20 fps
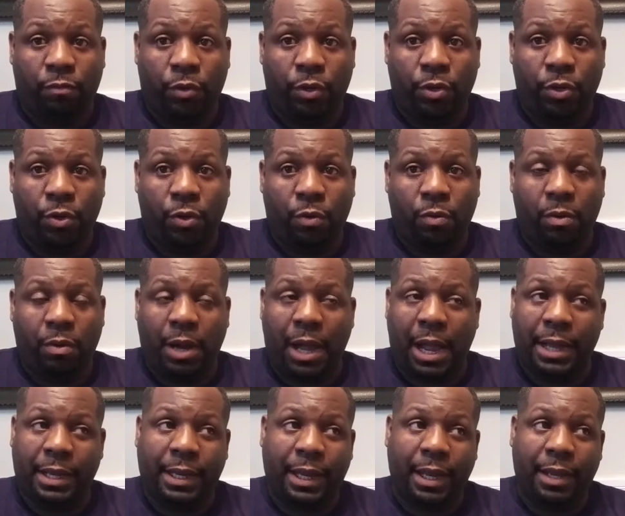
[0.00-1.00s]
You know,
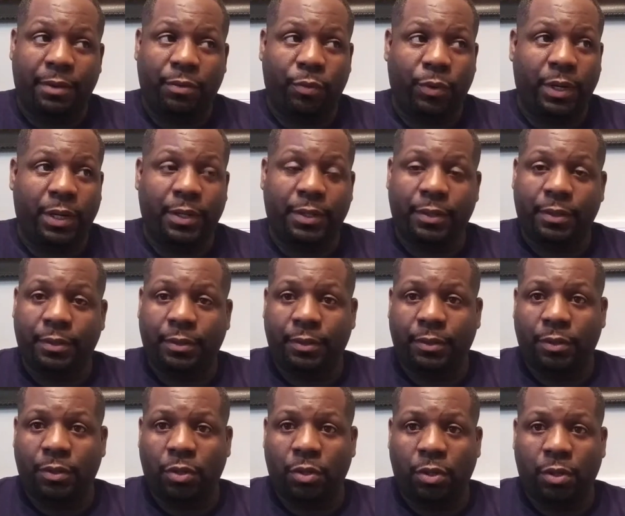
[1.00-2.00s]
I can't really
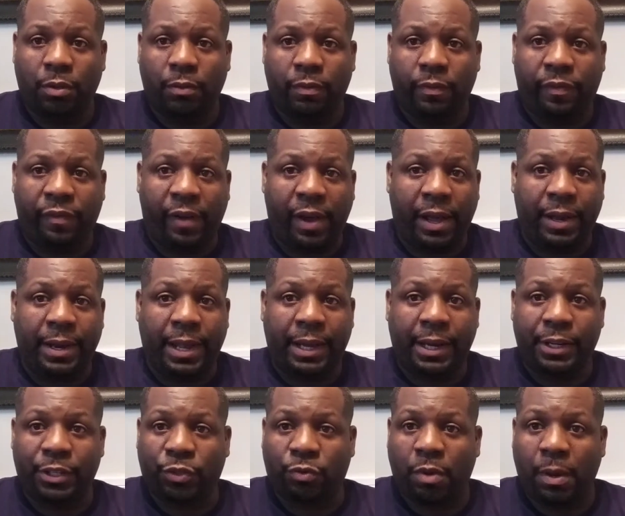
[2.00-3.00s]
find
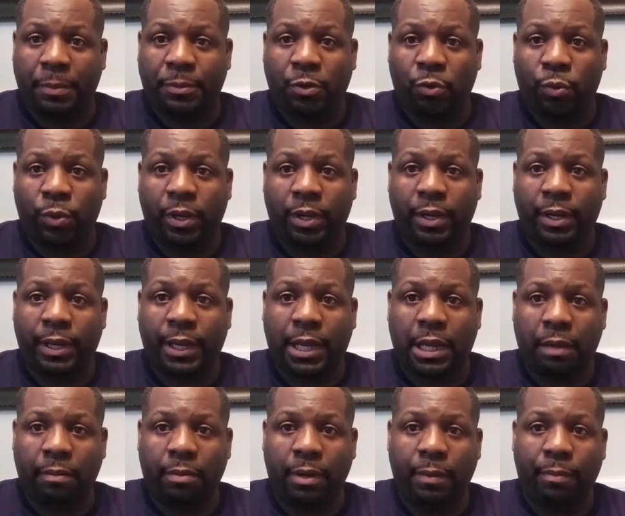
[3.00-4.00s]
that in scripture where it
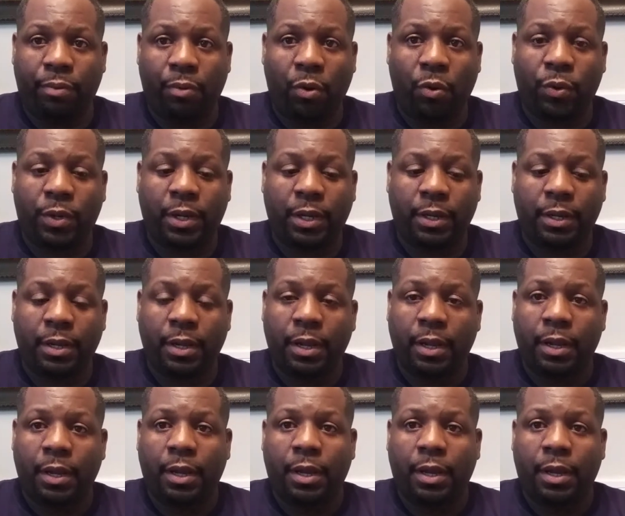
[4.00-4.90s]
can be broken.